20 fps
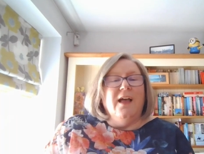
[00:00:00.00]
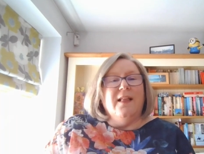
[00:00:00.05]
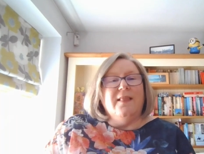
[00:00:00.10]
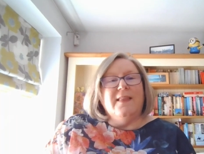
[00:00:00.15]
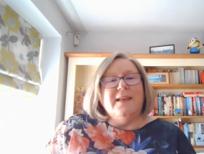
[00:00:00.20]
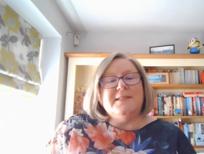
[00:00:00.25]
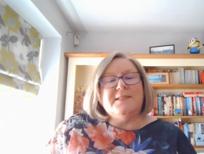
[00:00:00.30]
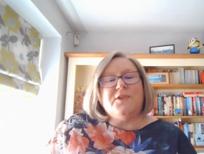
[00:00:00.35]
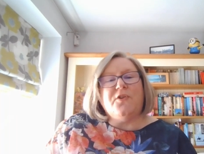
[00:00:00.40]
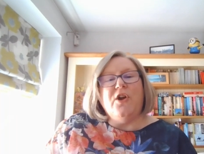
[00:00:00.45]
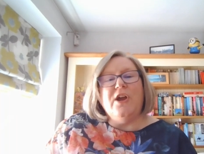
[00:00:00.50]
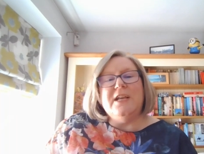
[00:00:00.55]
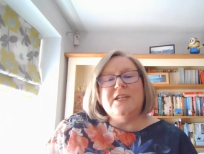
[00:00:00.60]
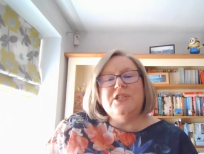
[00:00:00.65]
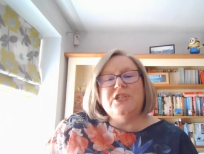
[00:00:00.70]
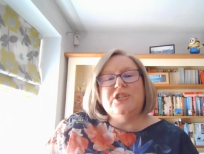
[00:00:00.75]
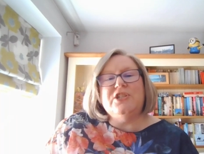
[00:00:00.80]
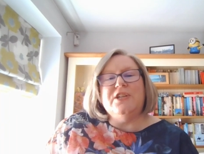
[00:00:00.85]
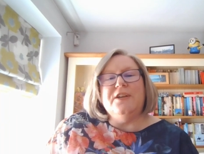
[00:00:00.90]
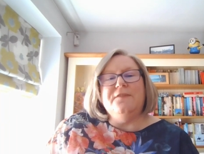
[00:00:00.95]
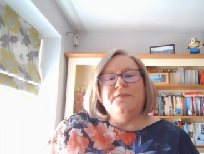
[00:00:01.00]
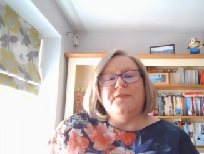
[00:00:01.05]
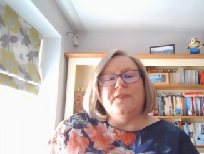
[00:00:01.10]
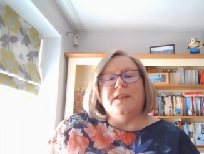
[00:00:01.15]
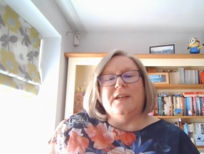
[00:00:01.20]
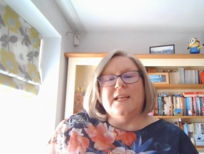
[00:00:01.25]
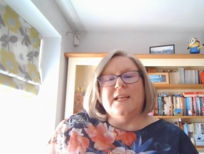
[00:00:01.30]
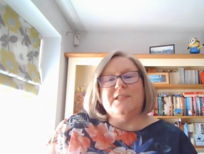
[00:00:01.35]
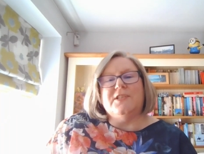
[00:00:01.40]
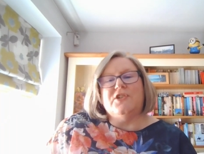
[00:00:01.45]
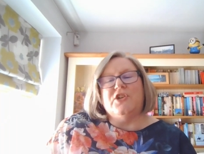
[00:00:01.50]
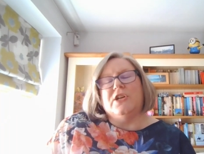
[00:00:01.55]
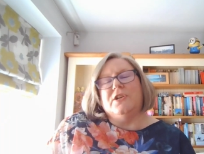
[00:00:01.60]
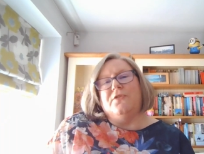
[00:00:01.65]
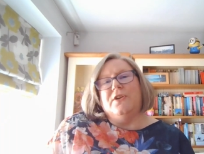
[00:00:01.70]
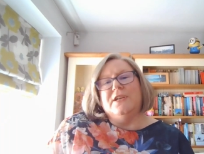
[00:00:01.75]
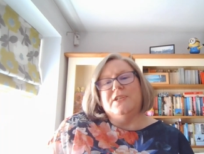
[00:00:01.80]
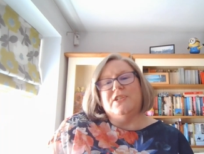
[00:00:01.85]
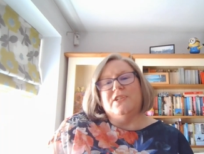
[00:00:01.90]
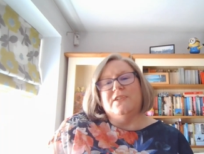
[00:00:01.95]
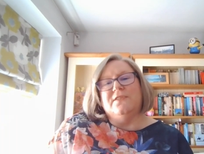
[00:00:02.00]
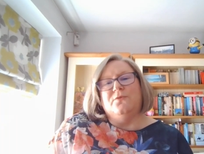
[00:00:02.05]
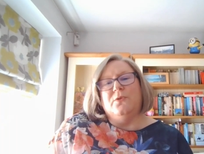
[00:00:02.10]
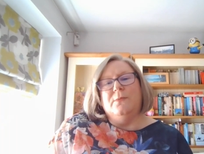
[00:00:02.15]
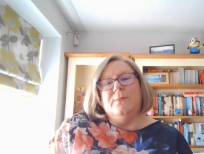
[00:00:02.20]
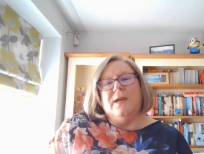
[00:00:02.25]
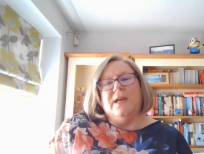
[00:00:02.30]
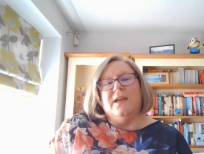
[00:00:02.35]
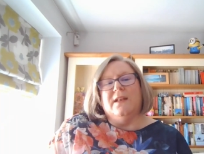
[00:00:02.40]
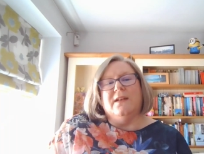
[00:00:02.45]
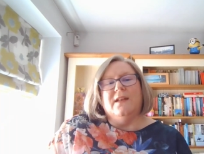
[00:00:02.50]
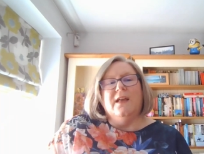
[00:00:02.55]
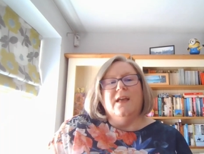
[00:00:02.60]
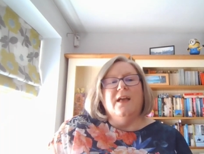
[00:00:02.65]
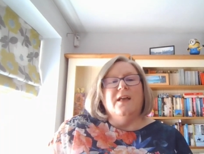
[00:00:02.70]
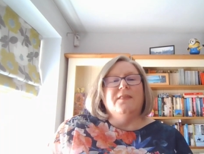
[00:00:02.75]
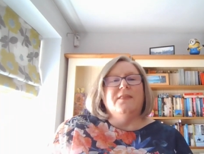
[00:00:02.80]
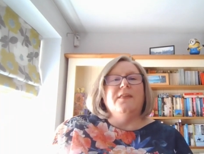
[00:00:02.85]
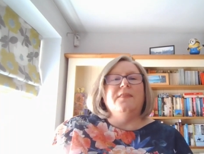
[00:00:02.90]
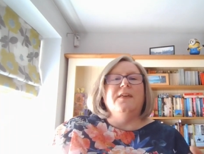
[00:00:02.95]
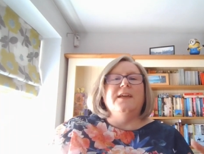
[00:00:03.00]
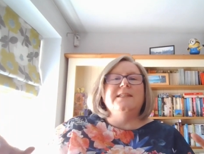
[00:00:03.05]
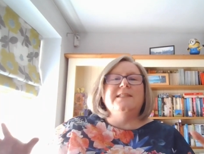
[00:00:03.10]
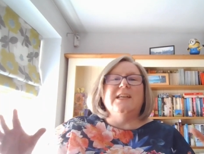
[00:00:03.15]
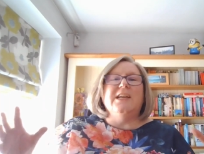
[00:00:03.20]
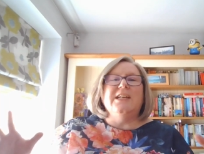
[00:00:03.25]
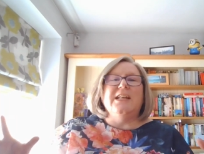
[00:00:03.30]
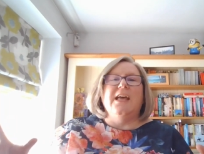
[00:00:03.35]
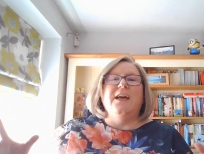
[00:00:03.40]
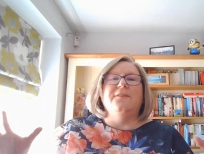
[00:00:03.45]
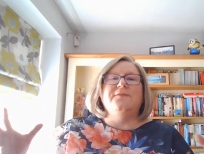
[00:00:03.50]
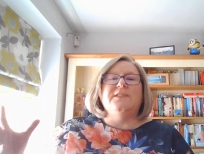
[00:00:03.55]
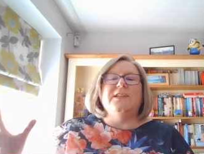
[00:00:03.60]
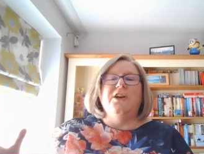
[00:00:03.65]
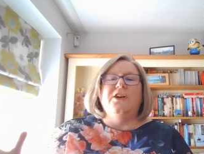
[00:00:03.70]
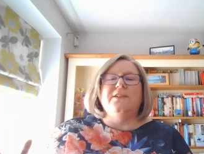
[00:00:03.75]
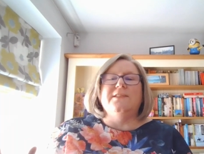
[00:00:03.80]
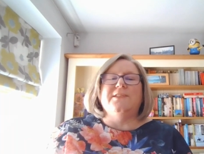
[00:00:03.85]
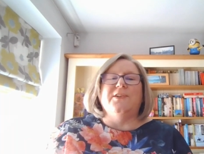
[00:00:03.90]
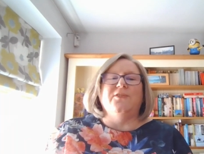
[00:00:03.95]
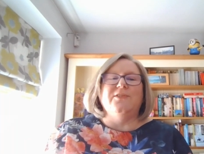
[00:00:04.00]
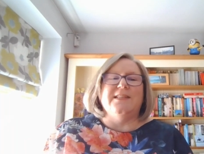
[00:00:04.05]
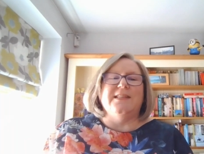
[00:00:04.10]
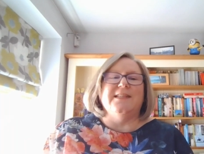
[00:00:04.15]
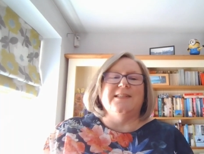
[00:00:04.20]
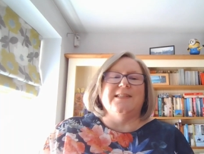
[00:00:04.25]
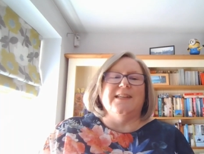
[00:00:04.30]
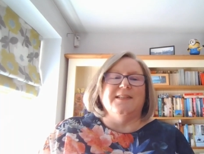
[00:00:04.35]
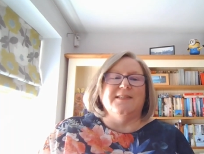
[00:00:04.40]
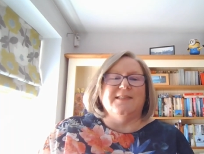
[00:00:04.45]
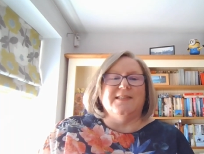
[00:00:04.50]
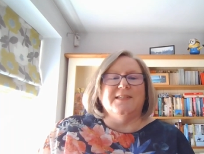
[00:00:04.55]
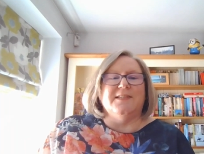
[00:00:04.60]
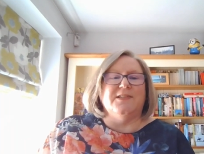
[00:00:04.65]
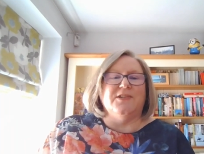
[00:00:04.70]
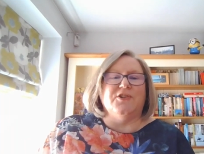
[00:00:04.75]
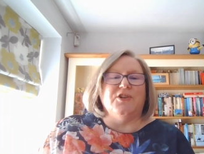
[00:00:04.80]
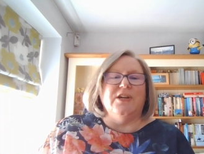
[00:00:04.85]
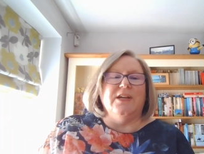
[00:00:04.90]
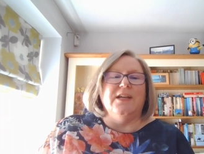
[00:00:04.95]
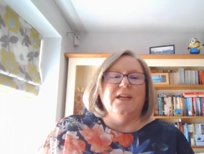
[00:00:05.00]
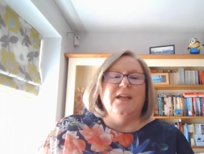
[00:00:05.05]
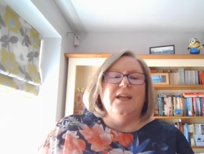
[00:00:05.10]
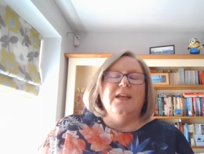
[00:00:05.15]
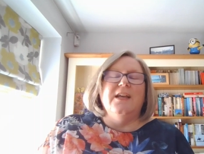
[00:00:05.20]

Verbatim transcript: Let's create a shift for the next generation of women that they don't have to hold on to this ancestry,